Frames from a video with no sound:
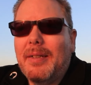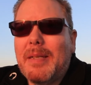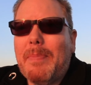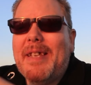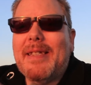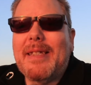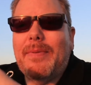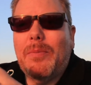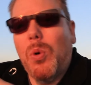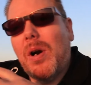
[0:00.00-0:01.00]
Space is
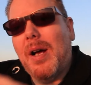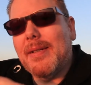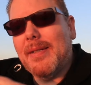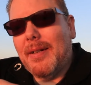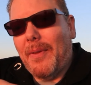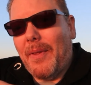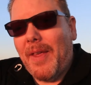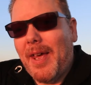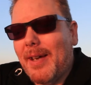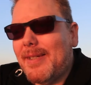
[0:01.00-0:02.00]
even more hostile than
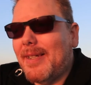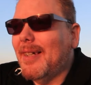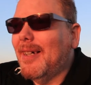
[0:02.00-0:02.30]
that.